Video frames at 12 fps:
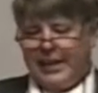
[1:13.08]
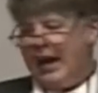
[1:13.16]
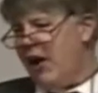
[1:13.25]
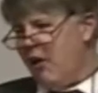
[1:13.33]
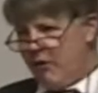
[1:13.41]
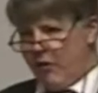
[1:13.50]

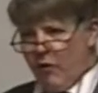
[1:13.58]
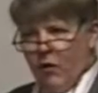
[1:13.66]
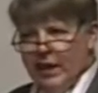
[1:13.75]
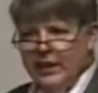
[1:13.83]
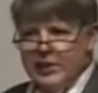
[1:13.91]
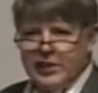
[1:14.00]
Now,
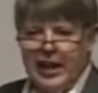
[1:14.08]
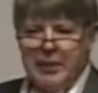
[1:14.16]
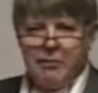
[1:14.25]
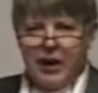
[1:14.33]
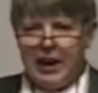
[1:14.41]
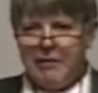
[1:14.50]
one
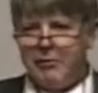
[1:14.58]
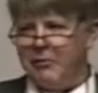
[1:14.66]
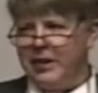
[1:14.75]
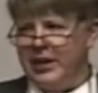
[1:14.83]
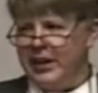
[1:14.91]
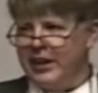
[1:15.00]
slight
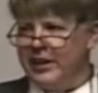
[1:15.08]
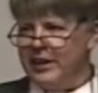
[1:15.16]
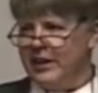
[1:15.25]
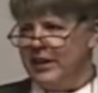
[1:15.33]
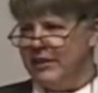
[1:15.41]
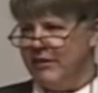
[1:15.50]
problem
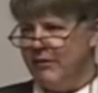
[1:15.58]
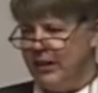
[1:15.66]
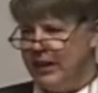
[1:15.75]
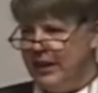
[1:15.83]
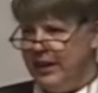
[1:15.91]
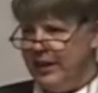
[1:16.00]
here
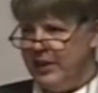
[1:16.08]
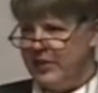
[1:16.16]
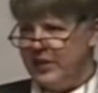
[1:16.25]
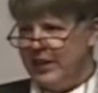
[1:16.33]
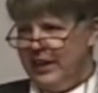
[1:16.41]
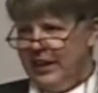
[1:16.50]

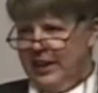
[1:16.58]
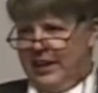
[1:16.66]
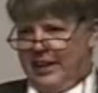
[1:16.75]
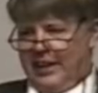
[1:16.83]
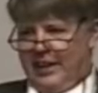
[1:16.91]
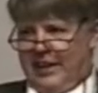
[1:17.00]
was
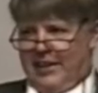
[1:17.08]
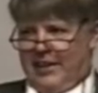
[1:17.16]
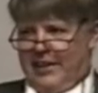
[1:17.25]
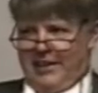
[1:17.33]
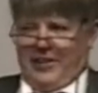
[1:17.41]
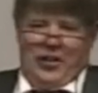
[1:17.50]

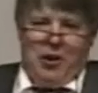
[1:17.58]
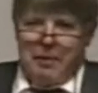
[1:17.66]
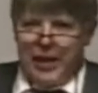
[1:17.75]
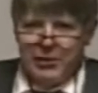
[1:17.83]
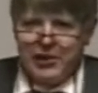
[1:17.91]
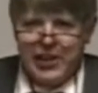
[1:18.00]

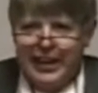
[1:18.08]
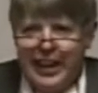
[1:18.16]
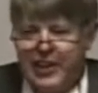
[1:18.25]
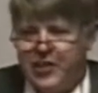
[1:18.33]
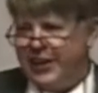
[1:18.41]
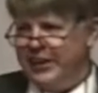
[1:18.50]
nobody was
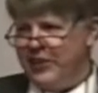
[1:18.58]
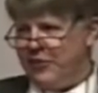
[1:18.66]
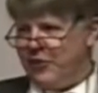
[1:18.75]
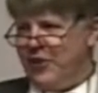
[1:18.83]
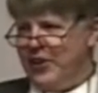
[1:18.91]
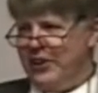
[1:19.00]
engaging in
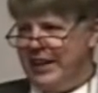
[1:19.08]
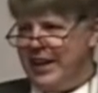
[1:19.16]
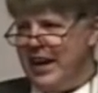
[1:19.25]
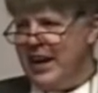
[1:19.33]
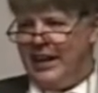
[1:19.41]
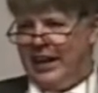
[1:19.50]
disorderly
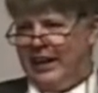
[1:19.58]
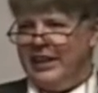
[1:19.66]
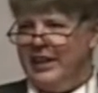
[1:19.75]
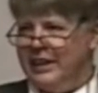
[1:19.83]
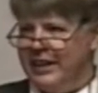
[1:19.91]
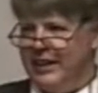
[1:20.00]

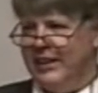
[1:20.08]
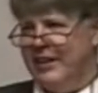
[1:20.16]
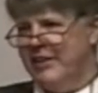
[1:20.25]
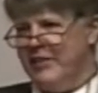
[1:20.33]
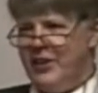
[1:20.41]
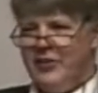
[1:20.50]
conduct.
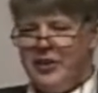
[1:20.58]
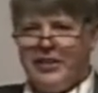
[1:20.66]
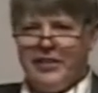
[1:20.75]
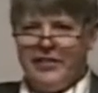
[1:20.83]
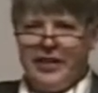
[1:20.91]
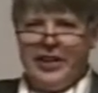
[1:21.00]
You
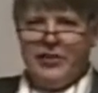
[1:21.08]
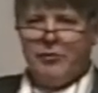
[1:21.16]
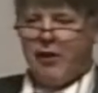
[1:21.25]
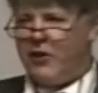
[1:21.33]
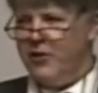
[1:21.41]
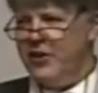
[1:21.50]
know, these
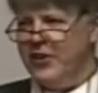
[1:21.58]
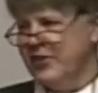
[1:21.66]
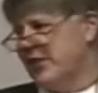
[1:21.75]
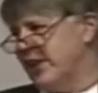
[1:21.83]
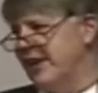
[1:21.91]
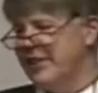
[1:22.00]

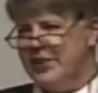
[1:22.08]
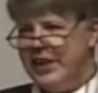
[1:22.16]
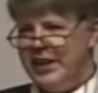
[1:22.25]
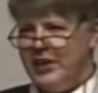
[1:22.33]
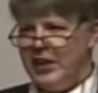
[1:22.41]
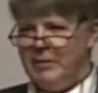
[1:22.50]
recruiters, they'd
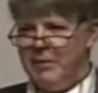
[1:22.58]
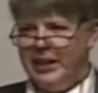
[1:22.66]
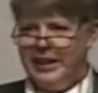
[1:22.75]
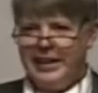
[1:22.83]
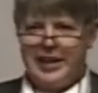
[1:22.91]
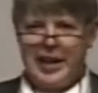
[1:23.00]
seen it all a
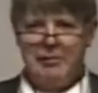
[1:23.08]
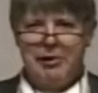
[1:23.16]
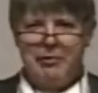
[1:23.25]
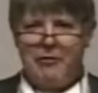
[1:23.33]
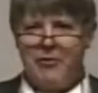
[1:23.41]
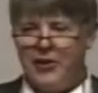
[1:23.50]
million times
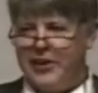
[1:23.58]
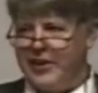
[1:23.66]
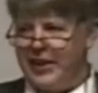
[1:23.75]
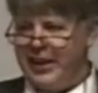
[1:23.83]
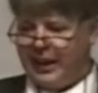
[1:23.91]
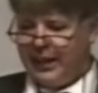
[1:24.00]
before.
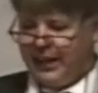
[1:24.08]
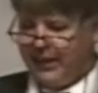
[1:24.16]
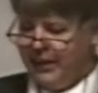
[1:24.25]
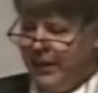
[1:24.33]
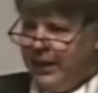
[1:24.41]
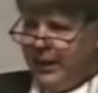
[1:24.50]
They're not going
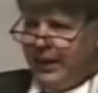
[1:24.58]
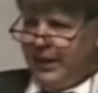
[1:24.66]
to